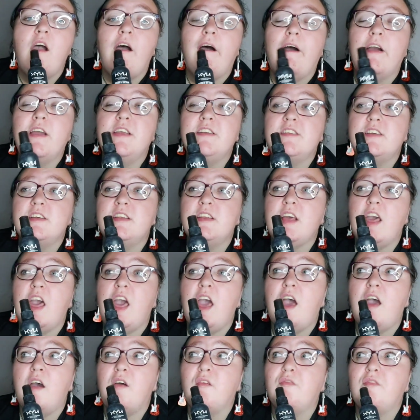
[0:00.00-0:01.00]
I did
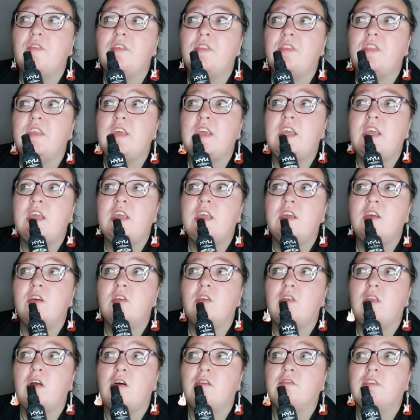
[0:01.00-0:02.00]
have the
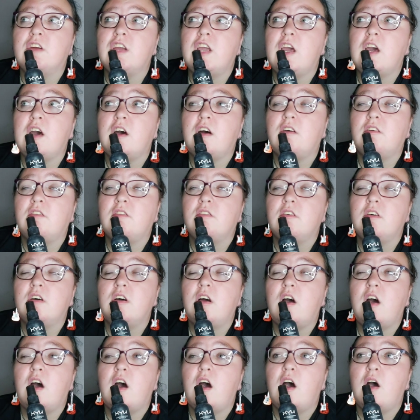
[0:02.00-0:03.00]
L'Oreal
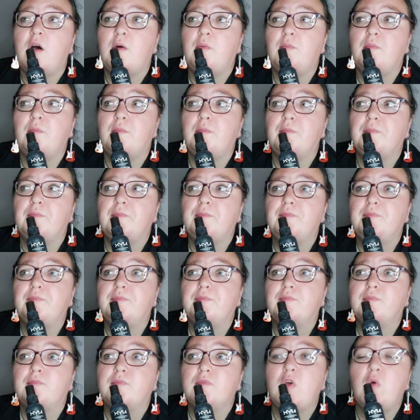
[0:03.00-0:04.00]

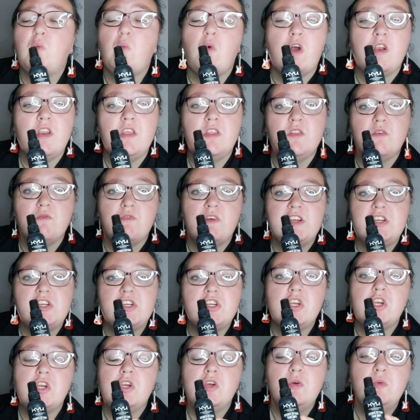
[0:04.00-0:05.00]
one in the red
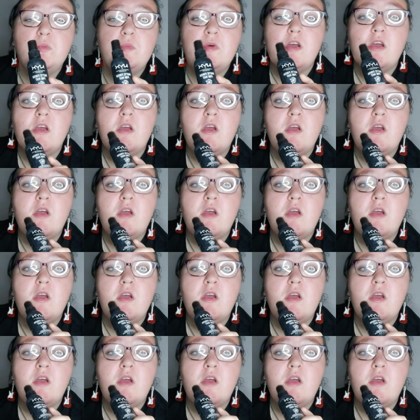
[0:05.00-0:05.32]
tube.